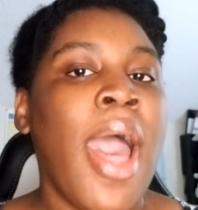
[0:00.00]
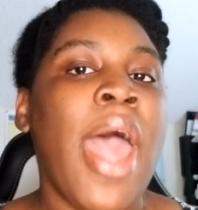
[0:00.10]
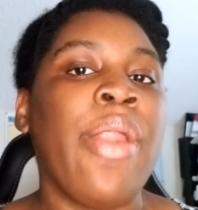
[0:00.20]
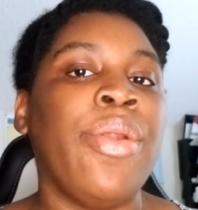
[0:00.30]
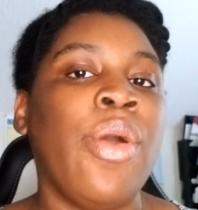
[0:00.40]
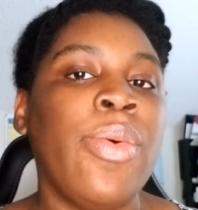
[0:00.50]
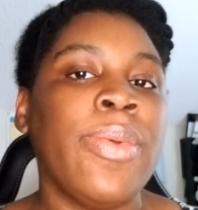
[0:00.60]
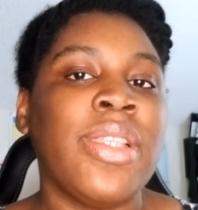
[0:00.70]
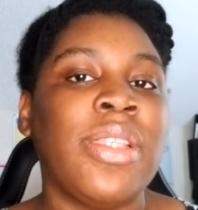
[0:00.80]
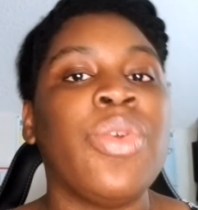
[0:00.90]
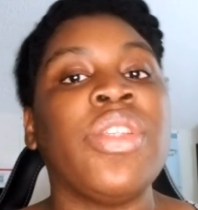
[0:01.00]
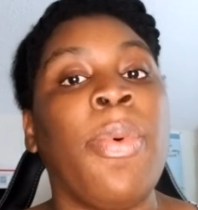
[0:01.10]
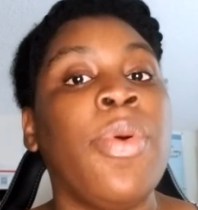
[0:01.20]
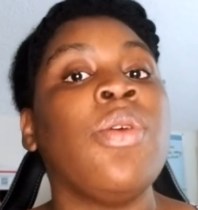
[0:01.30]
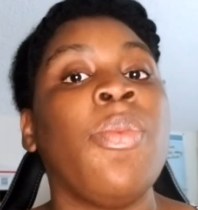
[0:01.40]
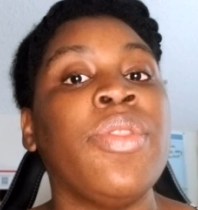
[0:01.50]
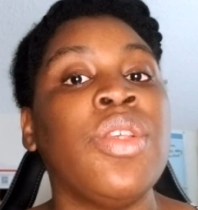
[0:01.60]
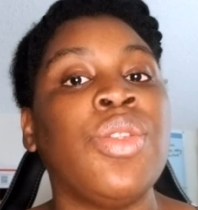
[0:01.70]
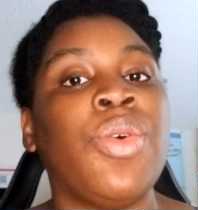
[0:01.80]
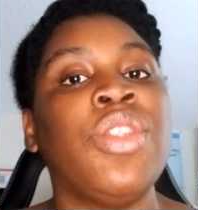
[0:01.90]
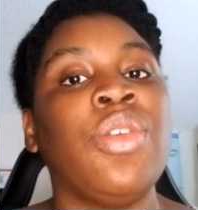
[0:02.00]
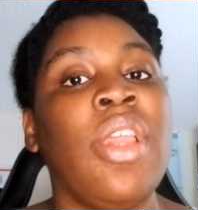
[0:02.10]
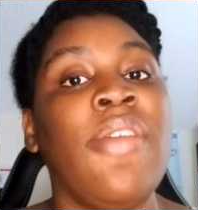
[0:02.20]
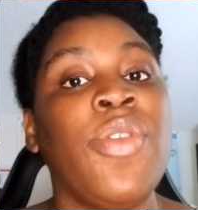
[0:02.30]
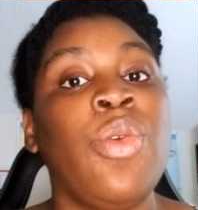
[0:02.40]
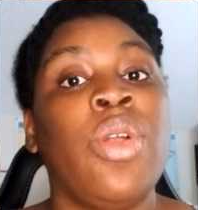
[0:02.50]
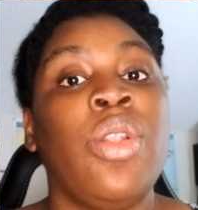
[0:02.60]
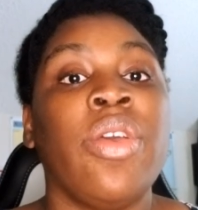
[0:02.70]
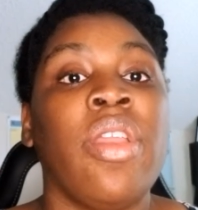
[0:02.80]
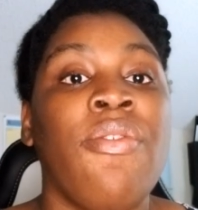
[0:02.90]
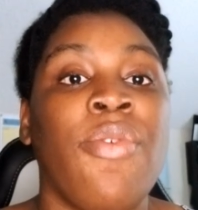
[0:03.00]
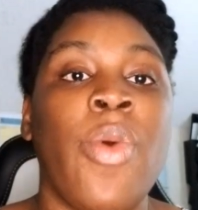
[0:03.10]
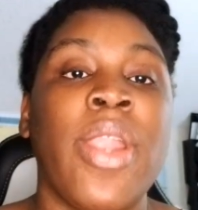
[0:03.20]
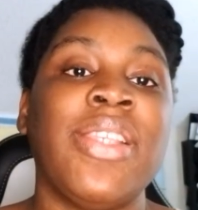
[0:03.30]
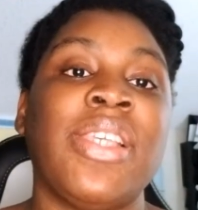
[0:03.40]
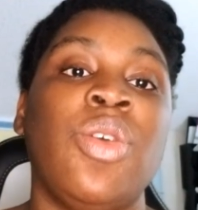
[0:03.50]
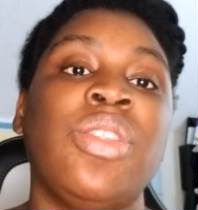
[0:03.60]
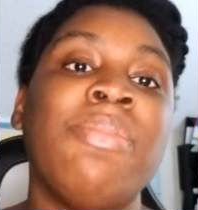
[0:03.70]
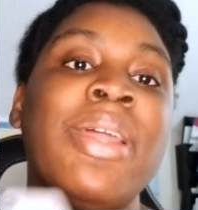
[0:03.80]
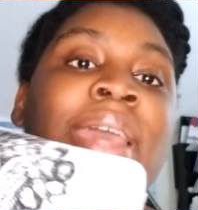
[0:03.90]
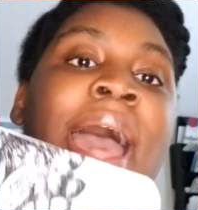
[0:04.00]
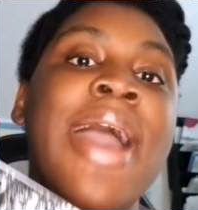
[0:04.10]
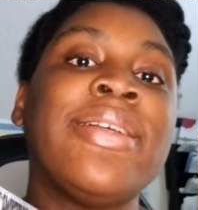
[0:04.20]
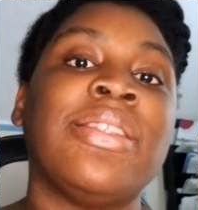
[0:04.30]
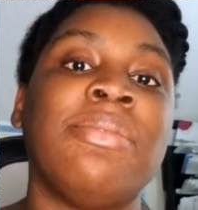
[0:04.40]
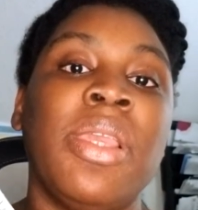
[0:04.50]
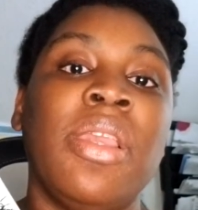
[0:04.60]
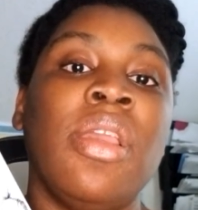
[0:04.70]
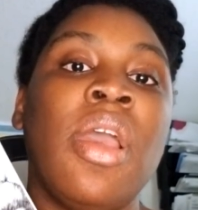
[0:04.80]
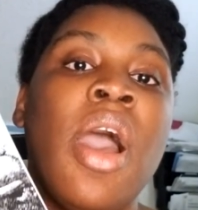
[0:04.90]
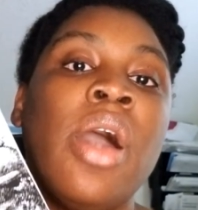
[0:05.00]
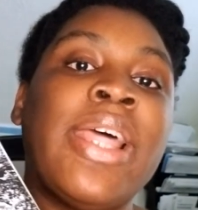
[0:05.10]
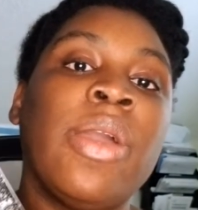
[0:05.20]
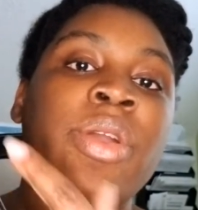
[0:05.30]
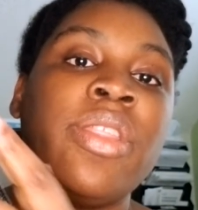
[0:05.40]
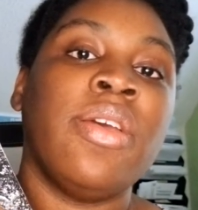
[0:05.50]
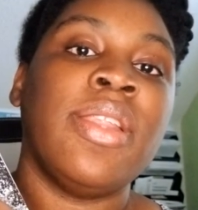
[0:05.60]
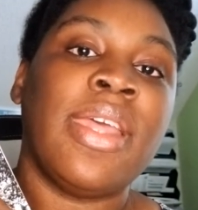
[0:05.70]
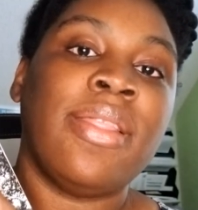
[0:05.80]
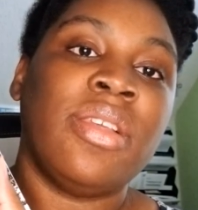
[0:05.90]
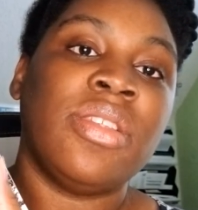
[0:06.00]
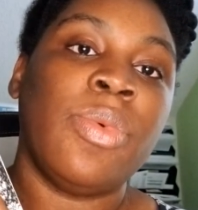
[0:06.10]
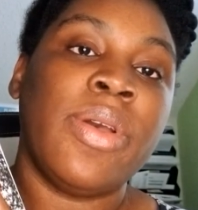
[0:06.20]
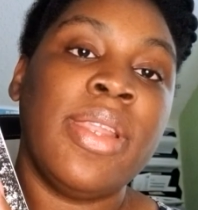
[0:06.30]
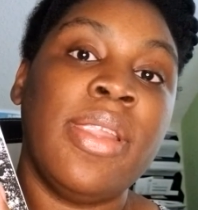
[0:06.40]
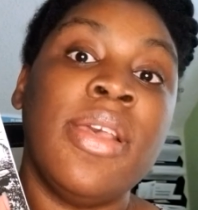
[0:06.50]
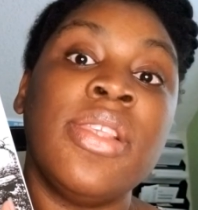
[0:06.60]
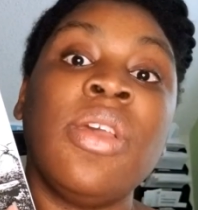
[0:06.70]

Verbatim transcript: I don't know, because they were supposed to open the store. So if you are looking for one, because I know somebody asked me like where they couldn't get this one.